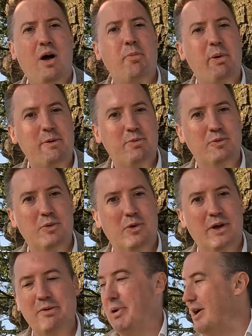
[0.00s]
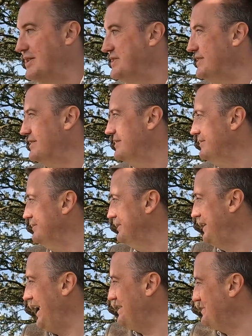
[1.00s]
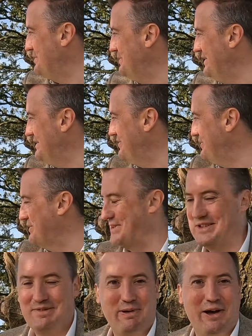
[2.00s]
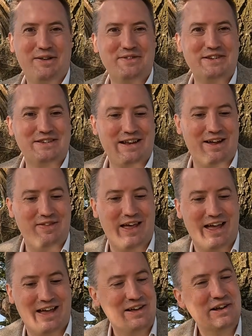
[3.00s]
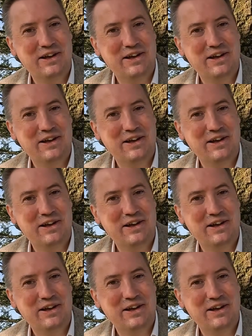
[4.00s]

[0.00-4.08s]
There are people walking past at occasional intervals. There's a path just down there.